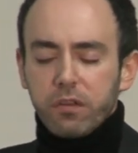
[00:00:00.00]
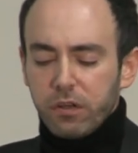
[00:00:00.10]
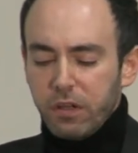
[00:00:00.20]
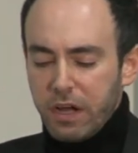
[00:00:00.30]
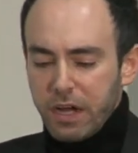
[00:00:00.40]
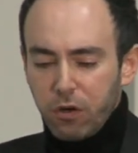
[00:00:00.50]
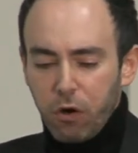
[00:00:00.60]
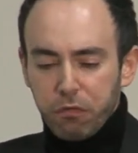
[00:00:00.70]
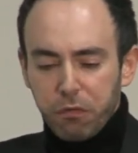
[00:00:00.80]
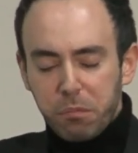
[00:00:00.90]
the line
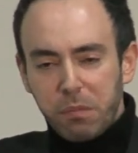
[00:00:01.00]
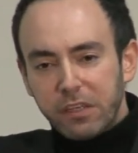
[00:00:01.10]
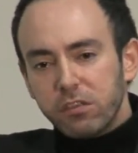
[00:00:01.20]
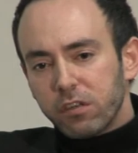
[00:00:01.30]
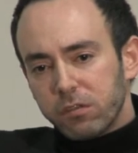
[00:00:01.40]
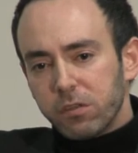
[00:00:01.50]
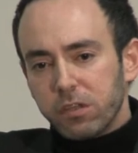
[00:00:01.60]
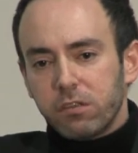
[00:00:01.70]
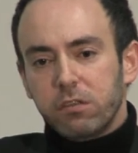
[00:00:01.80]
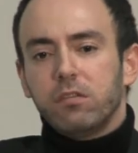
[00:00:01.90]
of many
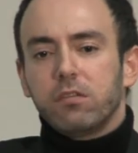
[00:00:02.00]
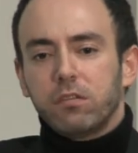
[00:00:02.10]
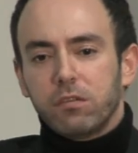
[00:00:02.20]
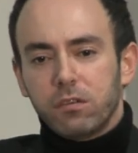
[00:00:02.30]
generations,